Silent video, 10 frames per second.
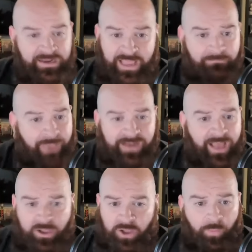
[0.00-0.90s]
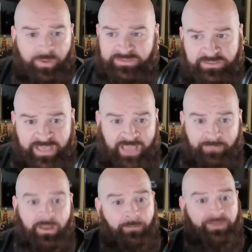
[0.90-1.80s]
They might not go into the
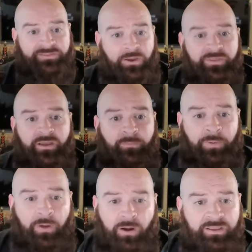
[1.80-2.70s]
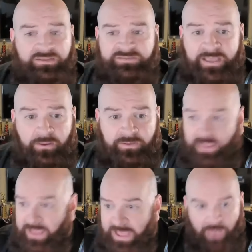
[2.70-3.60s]
game, but they're there to party and tailgate.